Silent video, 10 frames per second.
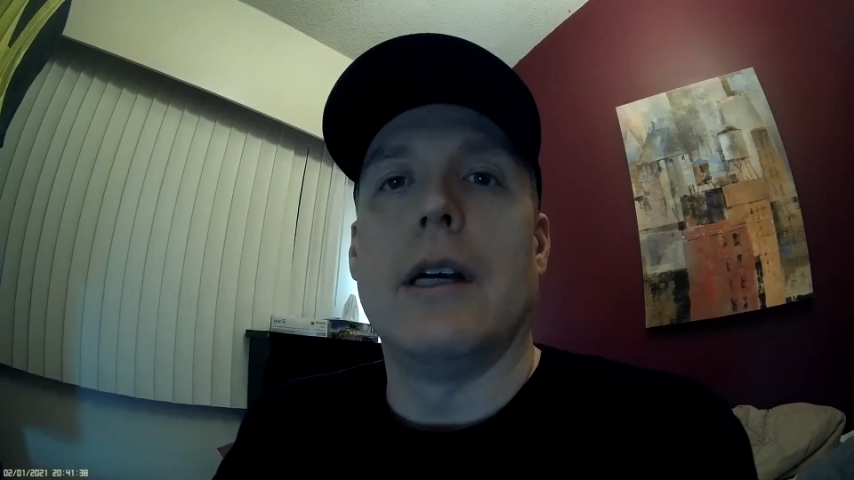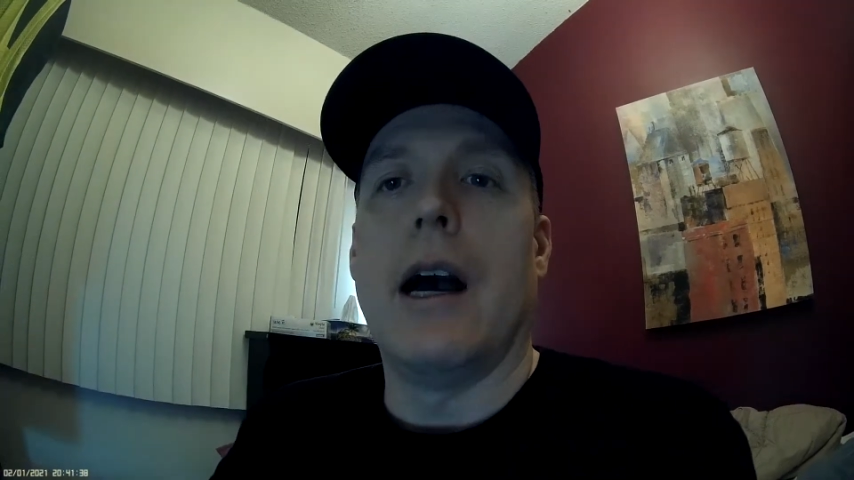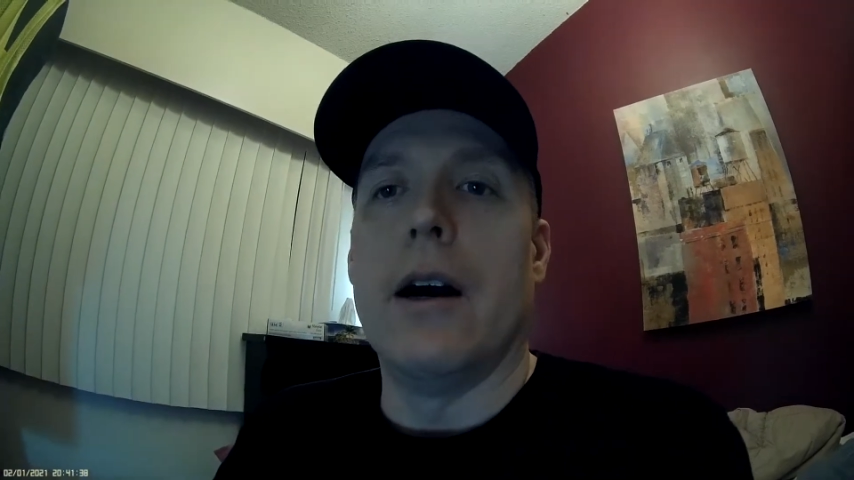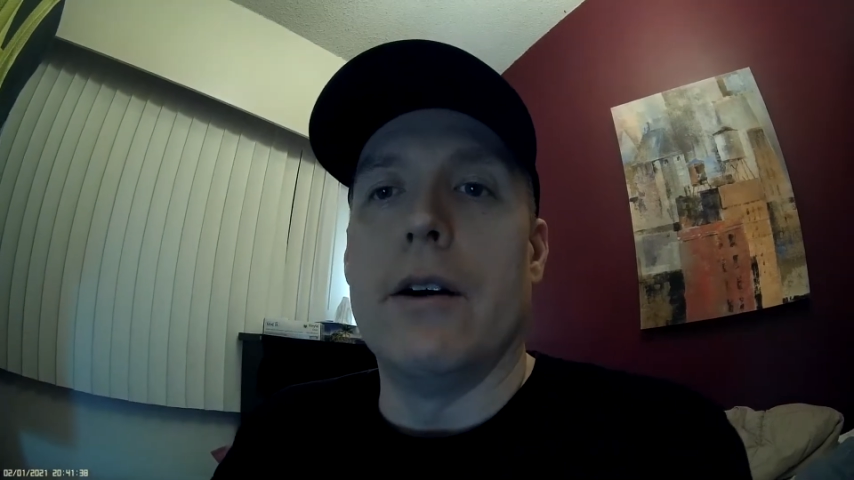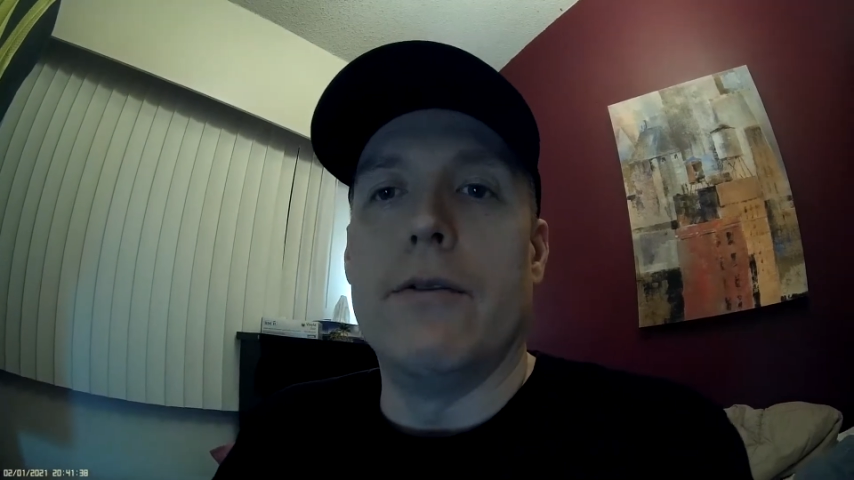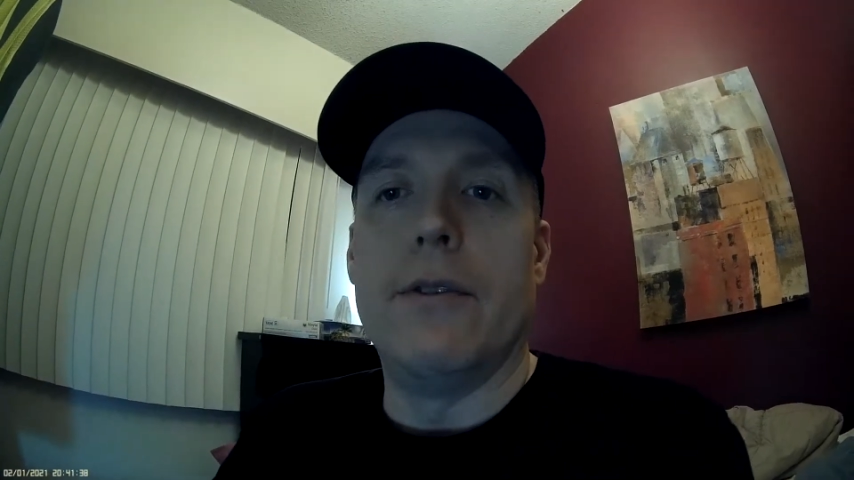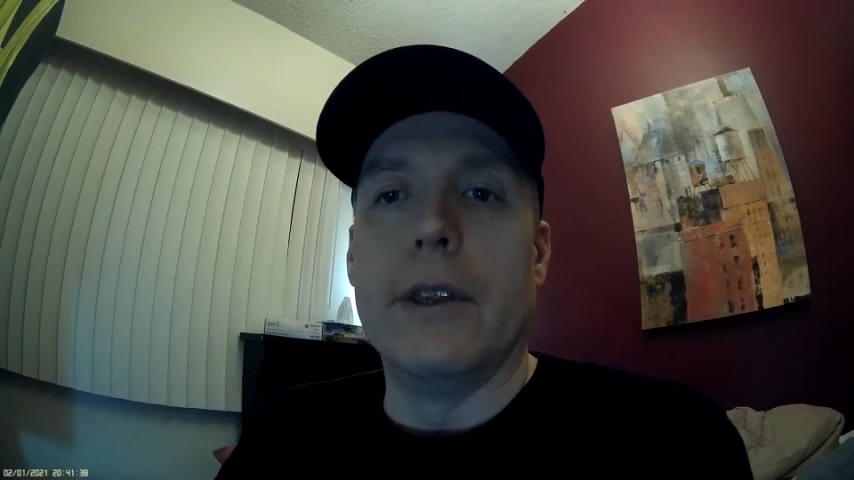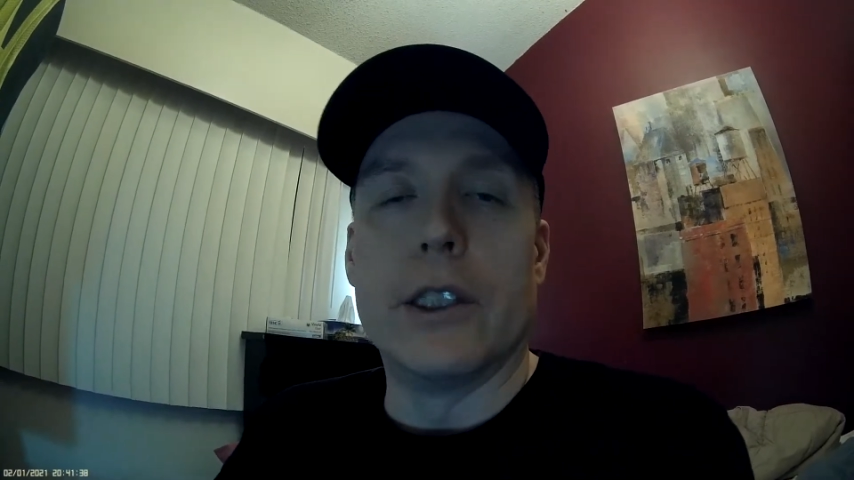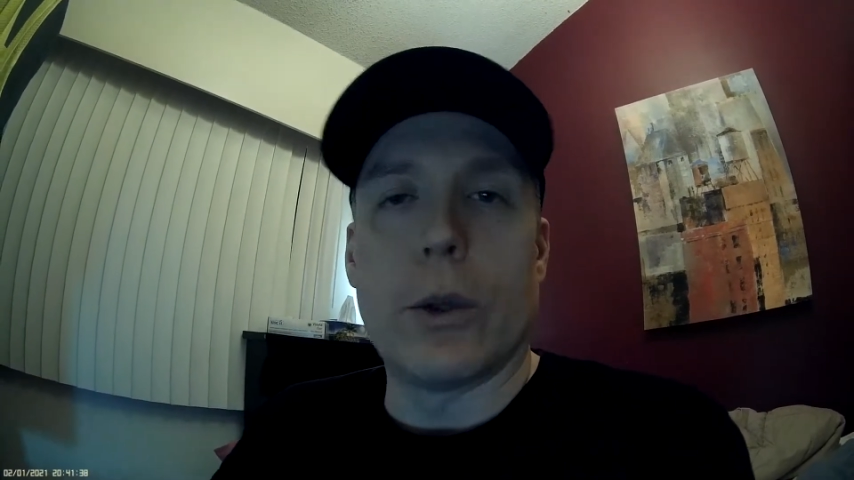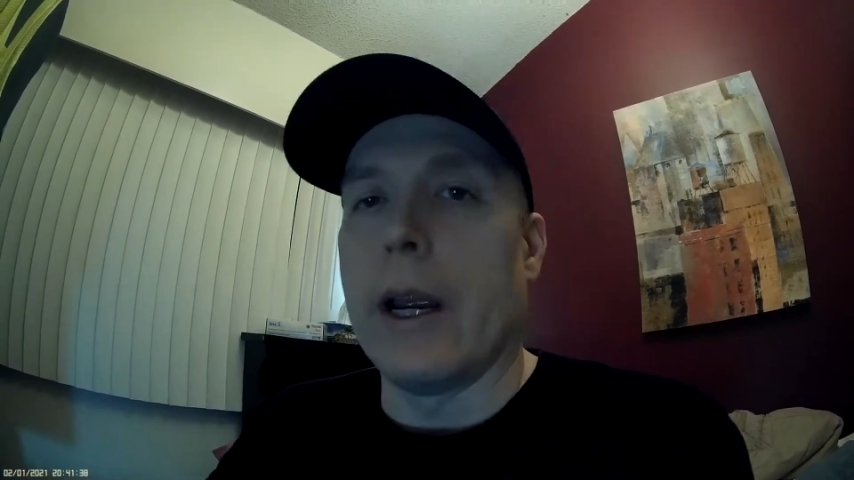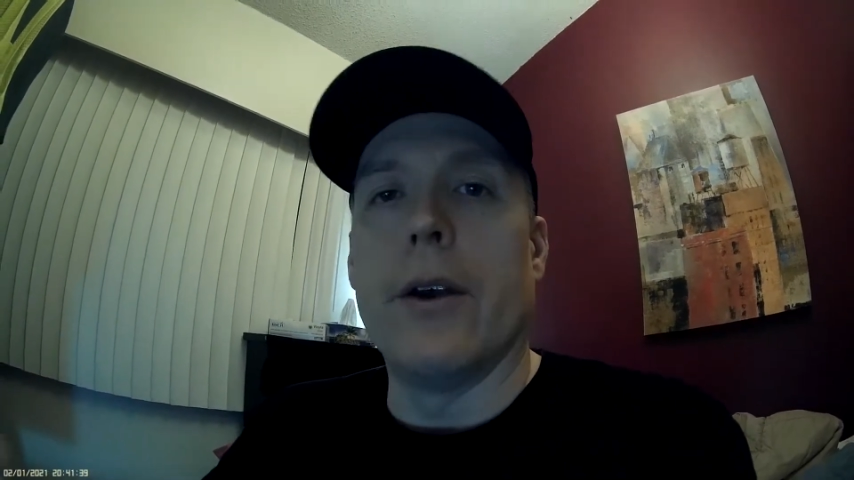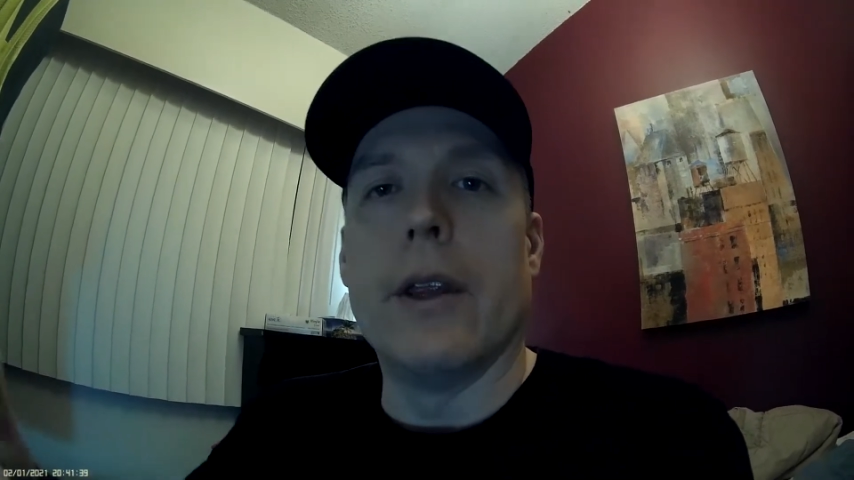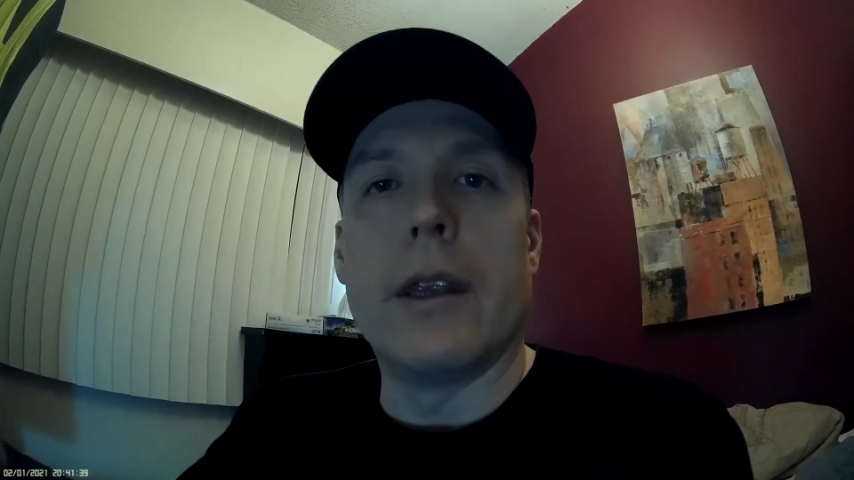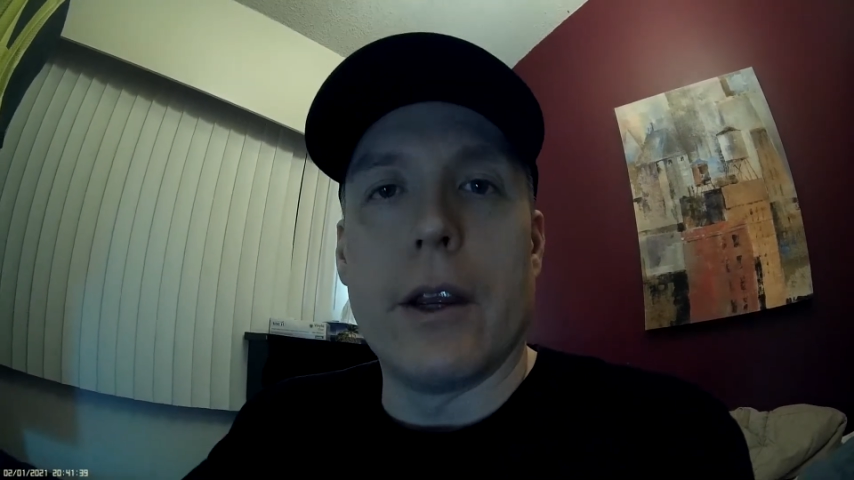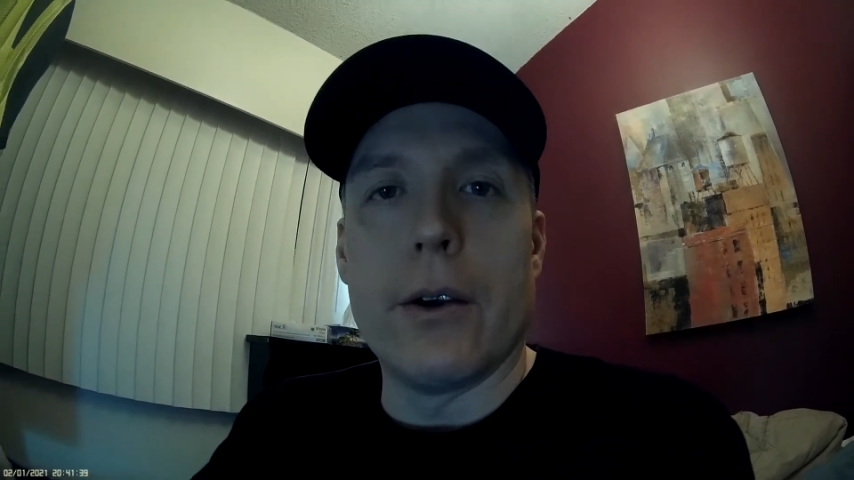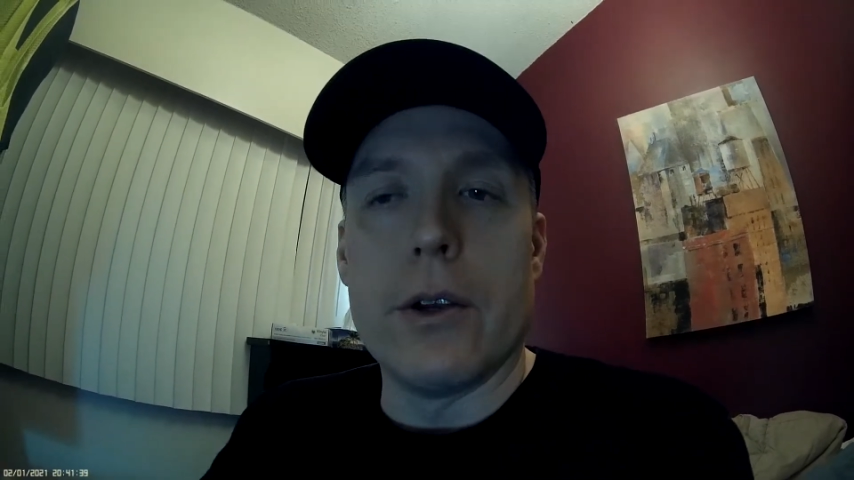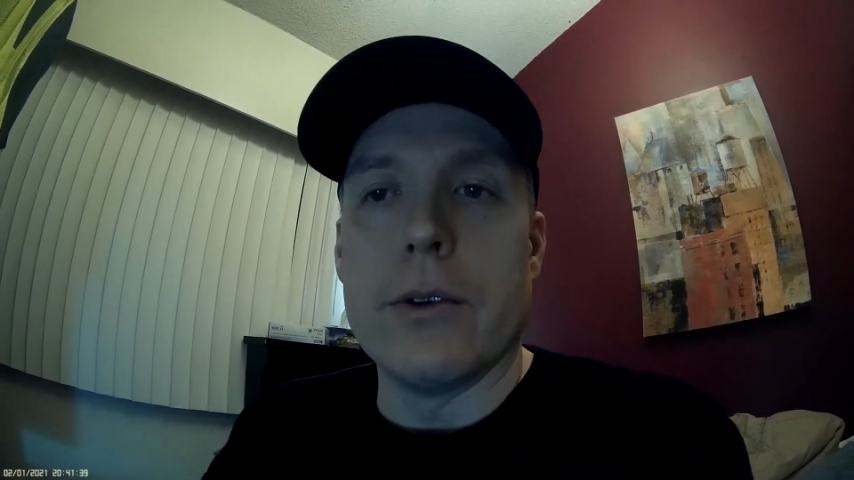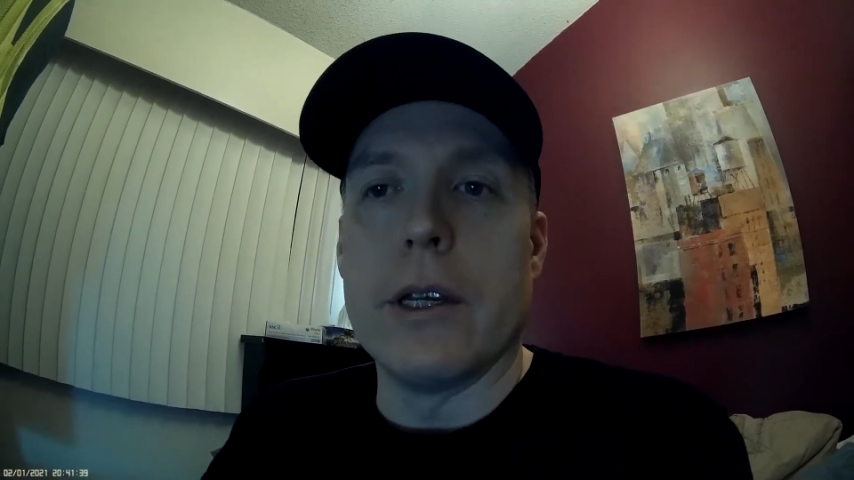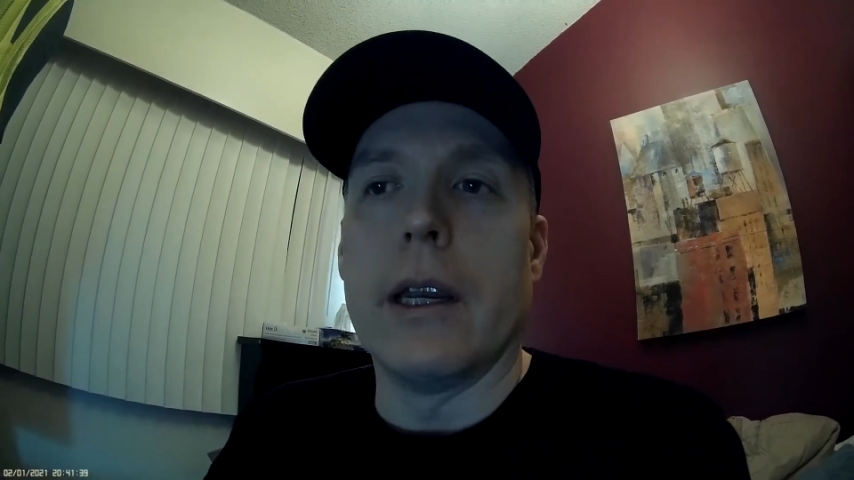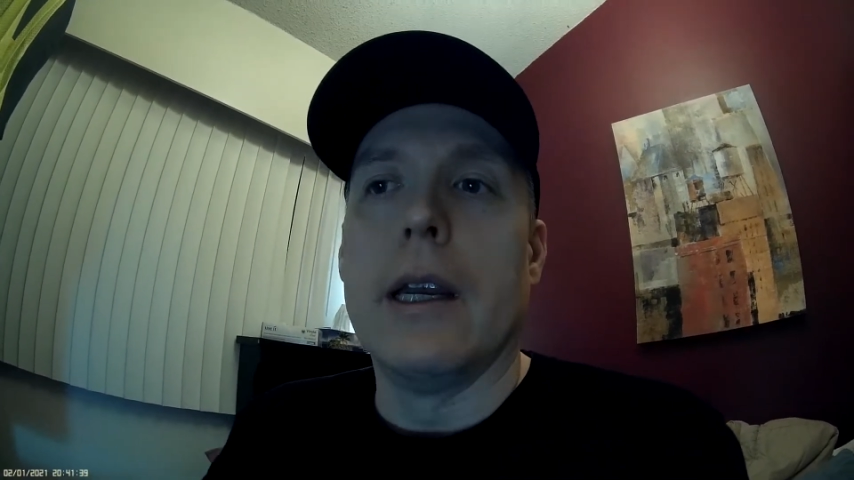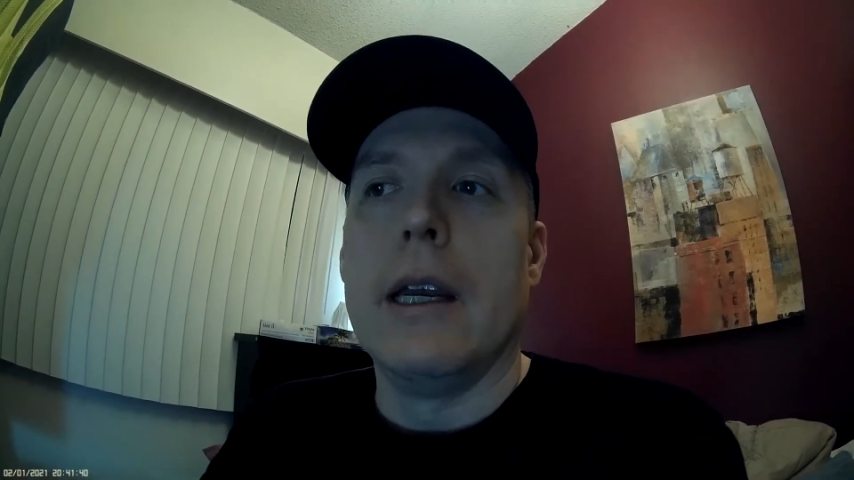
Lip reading: of the trail that they're using,